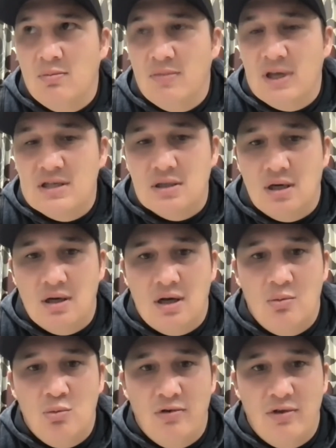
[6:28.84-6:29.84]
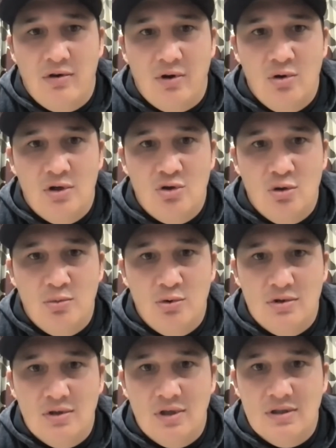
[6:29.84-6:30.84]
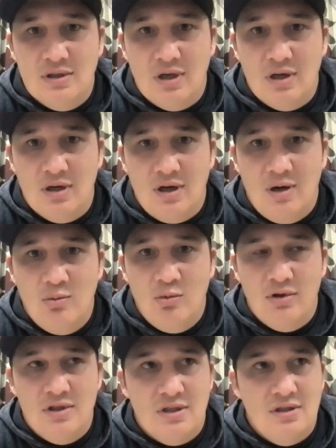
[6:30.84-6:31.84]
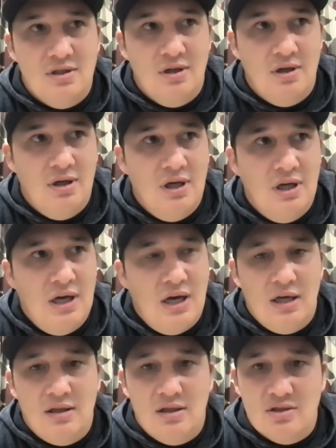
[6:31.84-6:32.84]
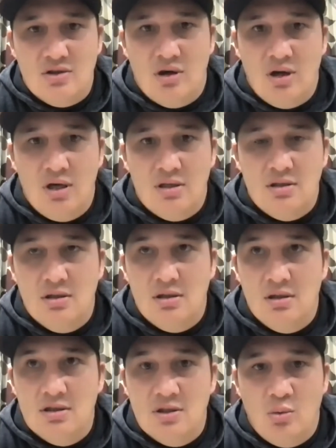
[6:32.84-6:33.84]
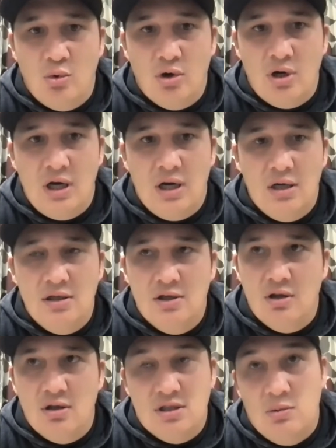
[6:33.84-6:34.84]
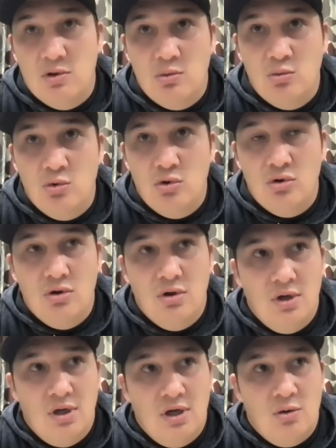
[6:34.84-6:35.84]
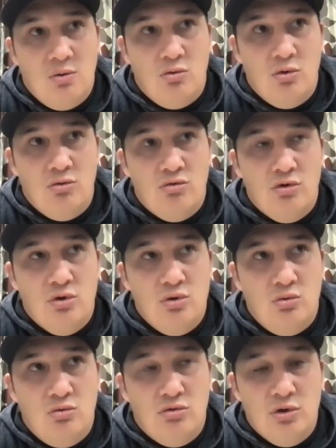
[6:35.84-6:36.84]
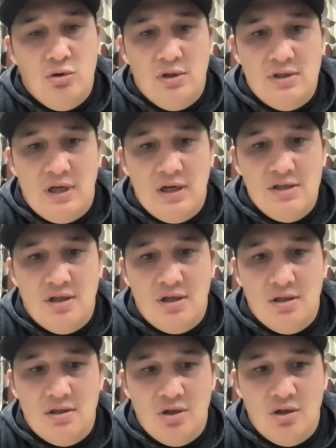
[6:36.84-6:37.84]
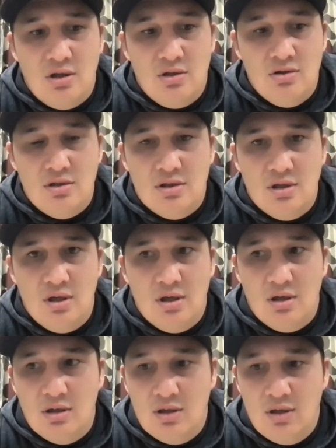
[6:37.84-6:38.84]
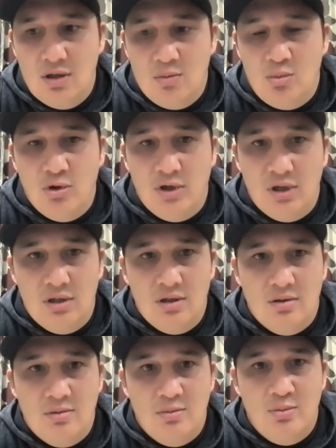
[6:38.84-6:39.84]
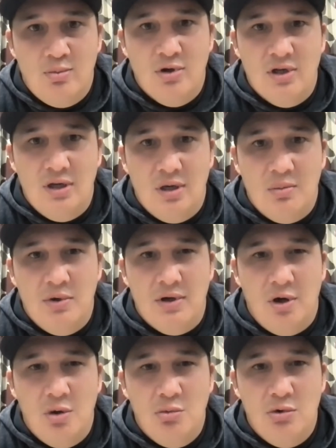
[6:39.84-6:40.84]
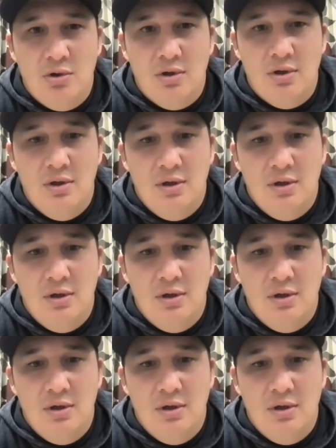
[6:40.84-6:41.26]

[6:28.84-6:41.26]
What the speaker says: they started to come with their own attributes. They started to come with just a desire to work hard. Some of them were real intelligent kids, so they're used to putting in a bit of homework,